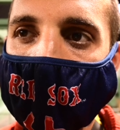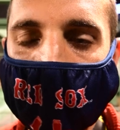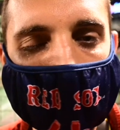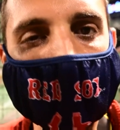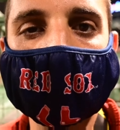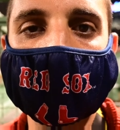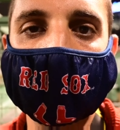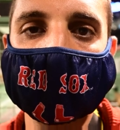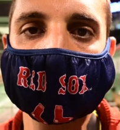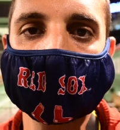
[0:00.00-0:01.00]
hammer
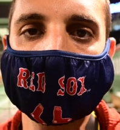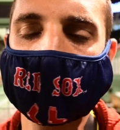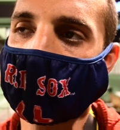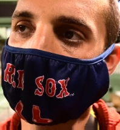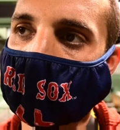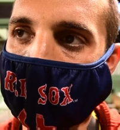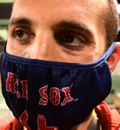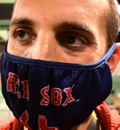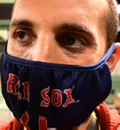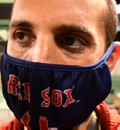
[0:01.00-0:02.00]
down the shutter and you're
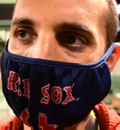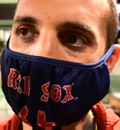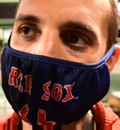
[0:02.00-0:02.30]
trying to get